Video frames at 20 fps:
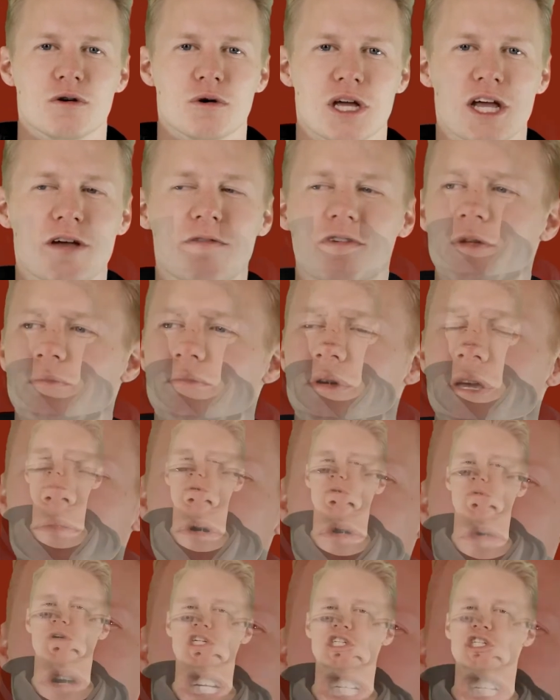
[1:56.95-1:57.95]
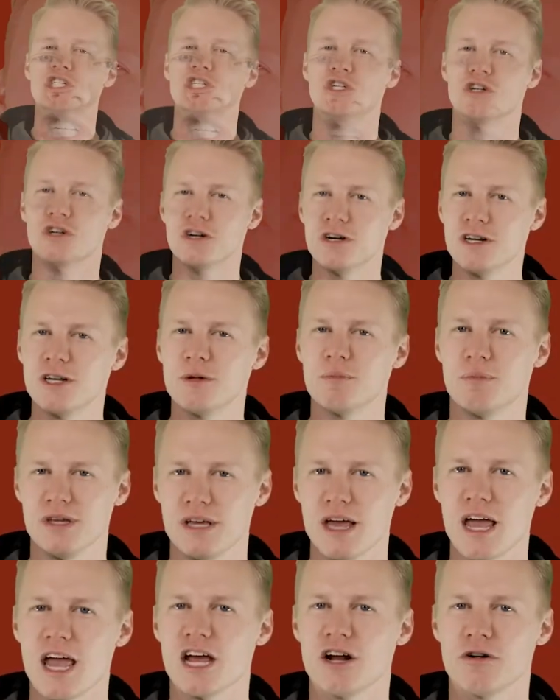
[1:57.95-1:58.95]
Even the people we should
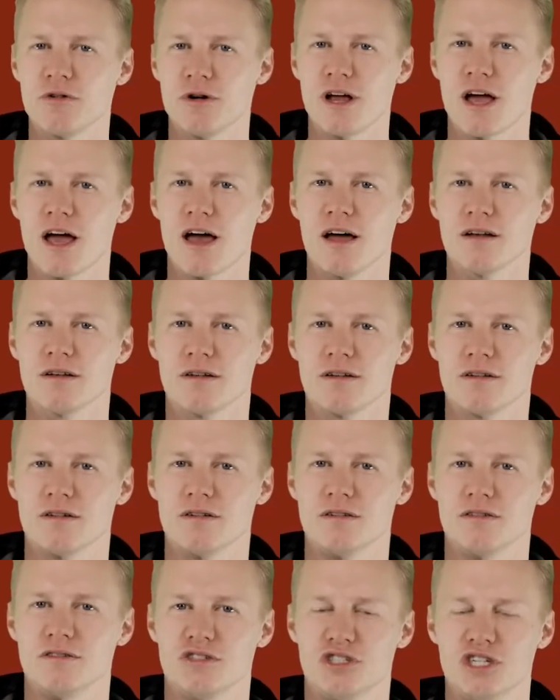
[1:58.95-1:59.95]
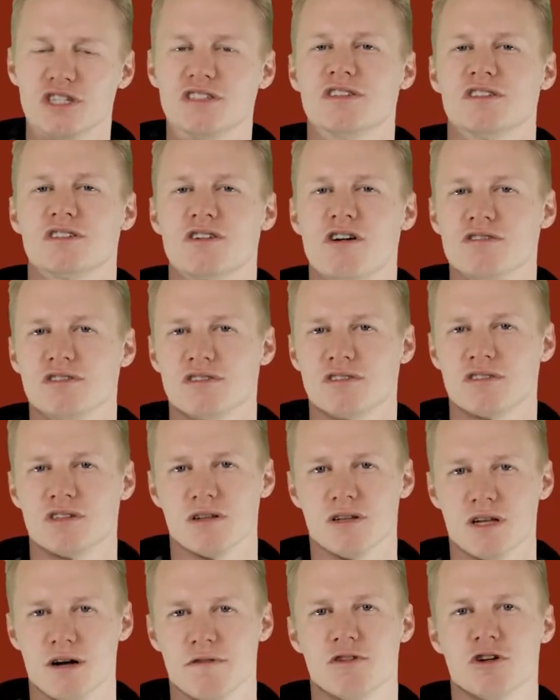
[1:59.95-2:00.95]
be angry at, Jesus calls us
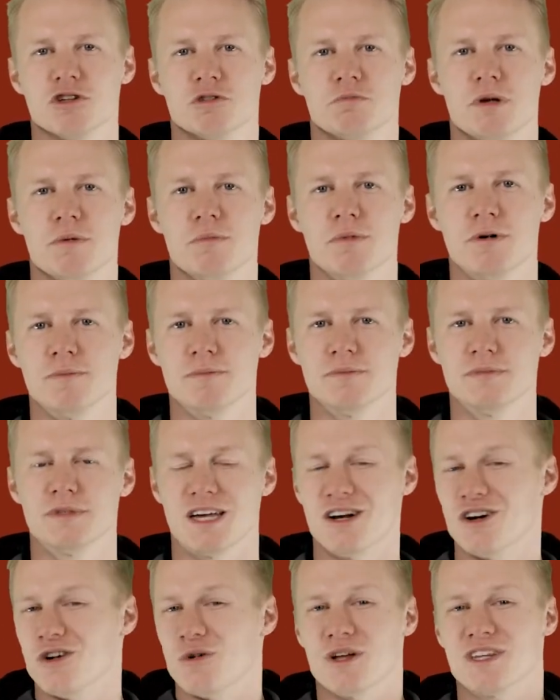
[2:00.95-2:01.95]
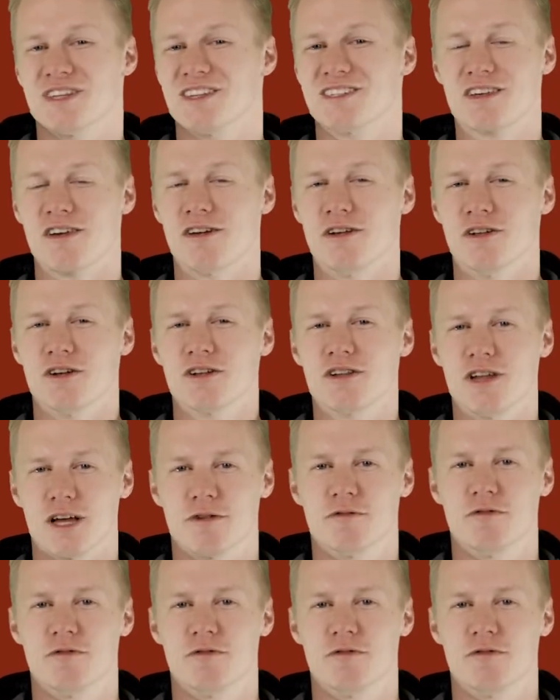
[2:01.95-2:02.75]
to love those people. I don't know what that's going to look like